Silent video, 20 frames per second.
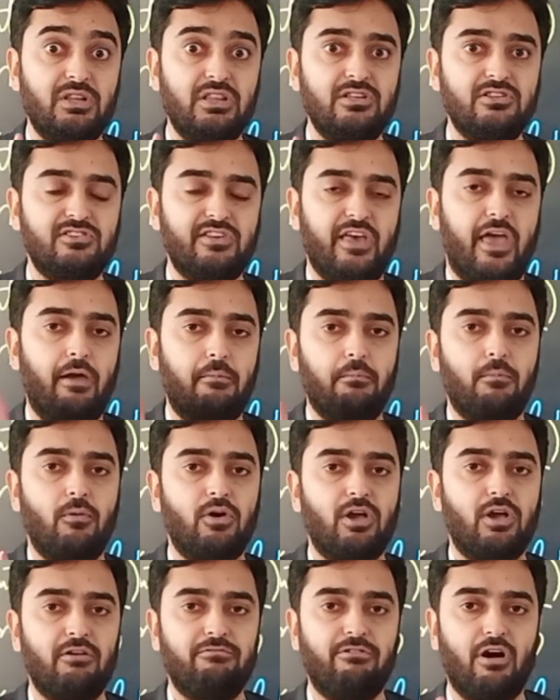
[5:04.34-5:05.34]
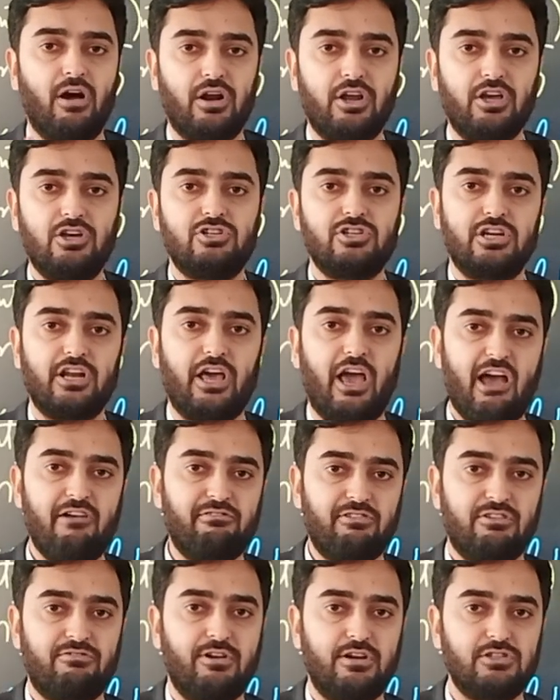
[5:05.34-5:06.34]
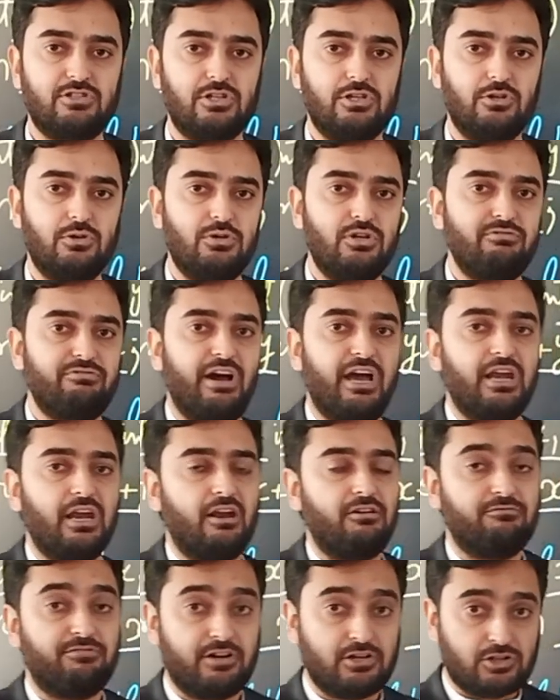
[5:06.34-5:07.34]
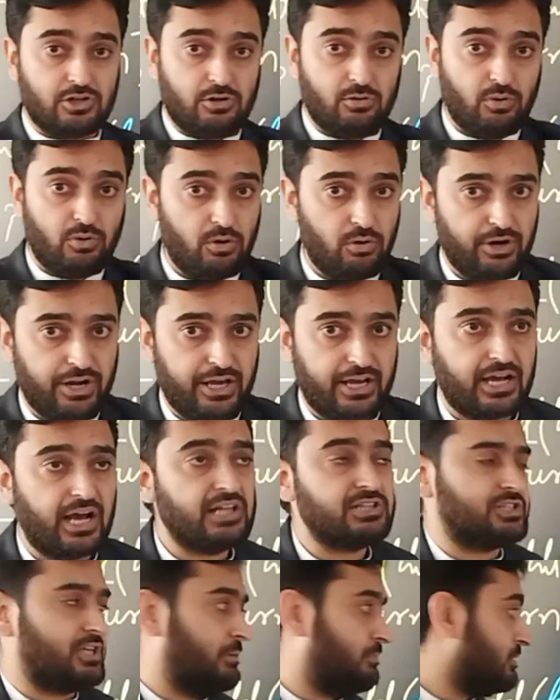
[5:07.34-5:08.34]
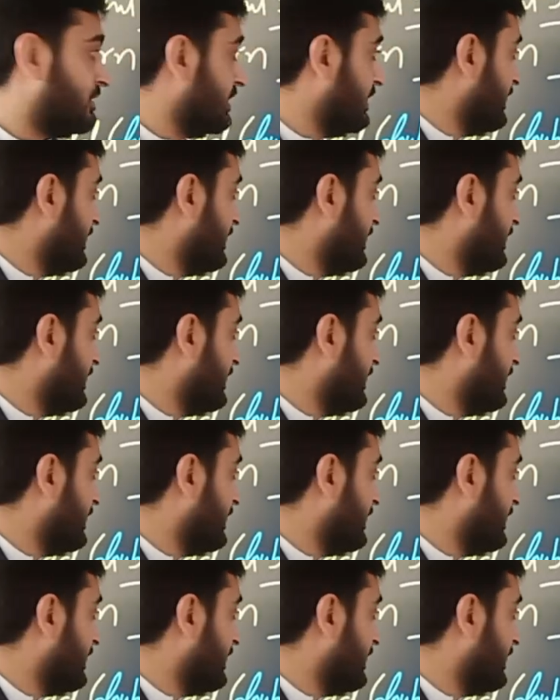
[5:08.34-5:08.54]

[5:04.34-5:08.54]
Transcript: the same, okay, for each and every function you define in function overloading concept.